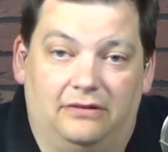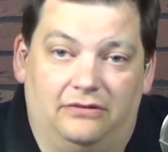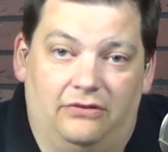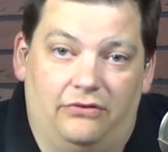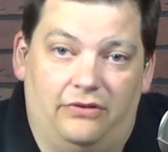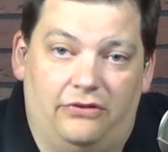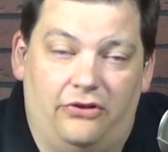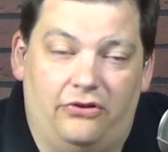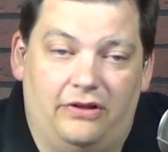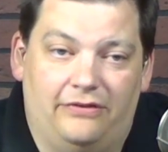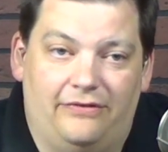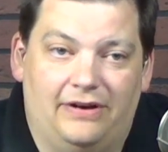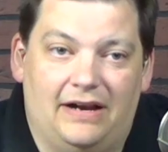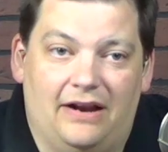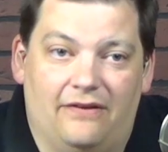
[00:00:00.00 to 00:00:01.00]
So they
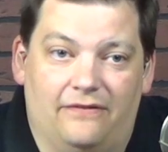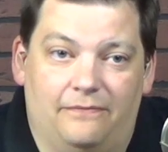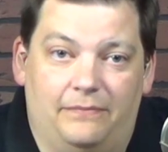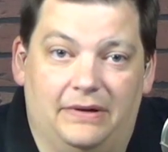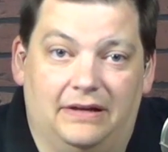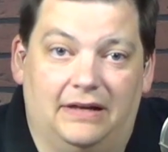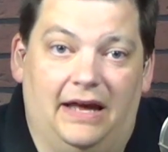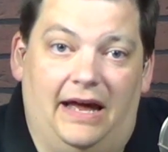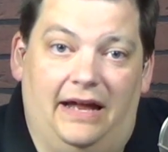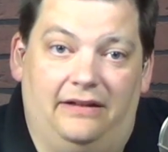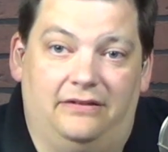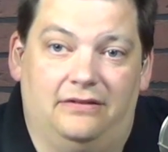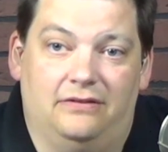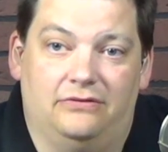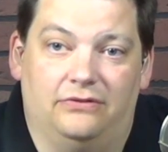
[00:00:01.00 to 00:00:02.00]
ran out of big
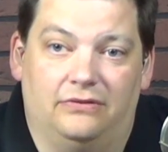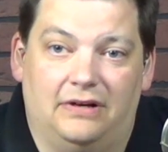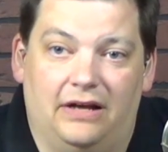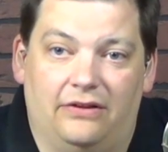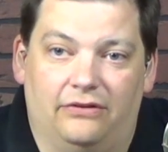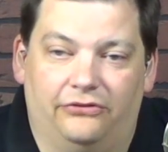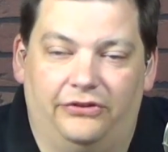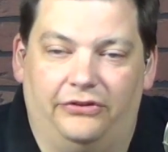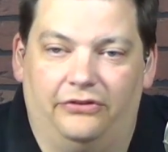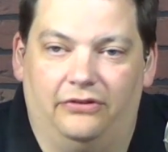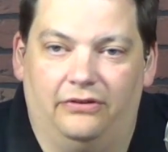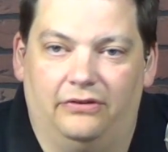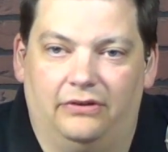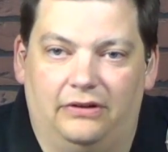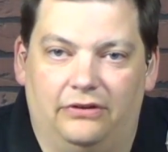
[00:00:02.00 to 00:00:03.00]
cats. So now that's what they're
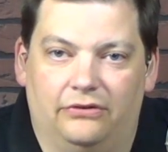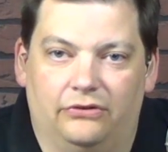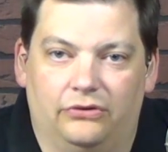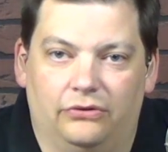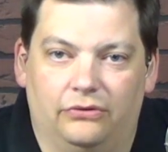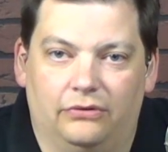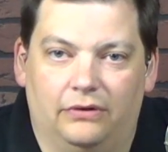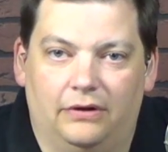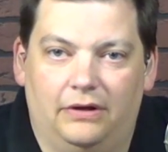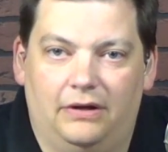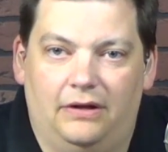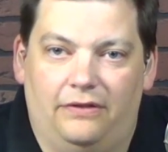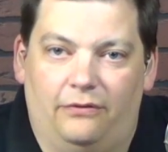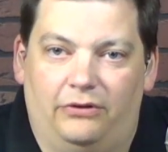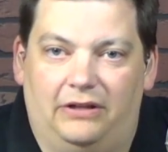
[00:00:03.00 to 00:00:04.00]
going to either do.
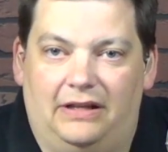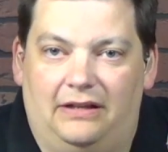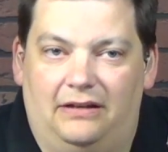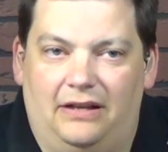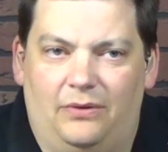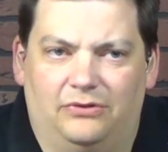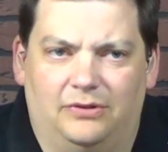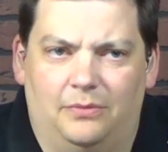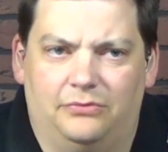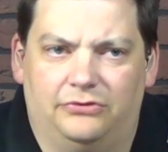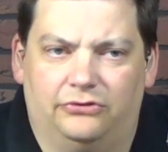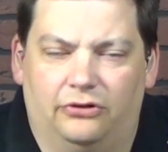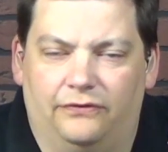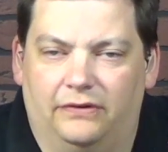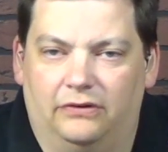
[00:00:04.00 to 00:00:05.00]
What they had today was some
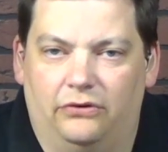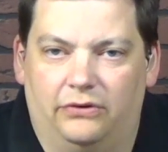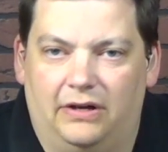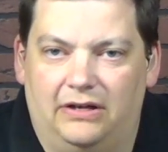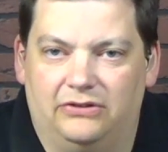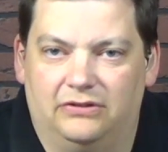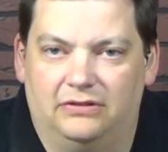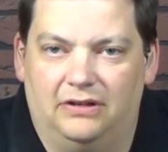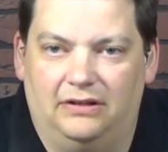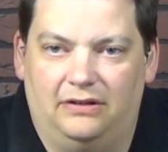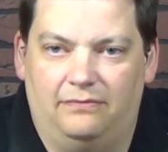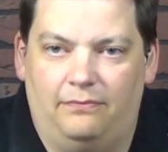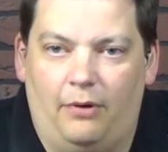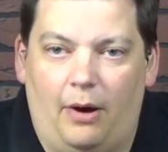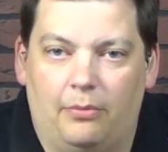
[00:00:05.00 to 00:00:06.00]
surfing location that's
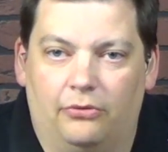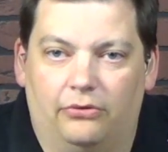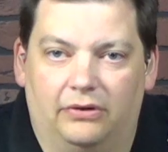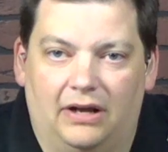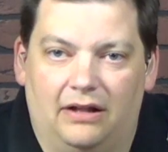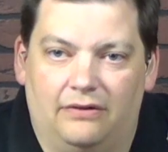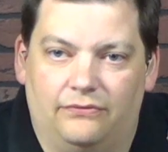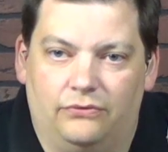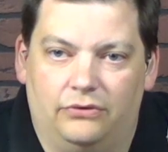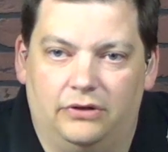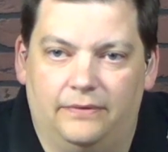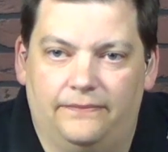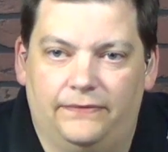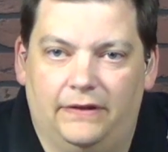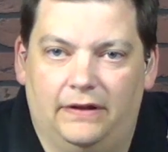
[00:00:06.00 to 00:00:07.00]
popular in California.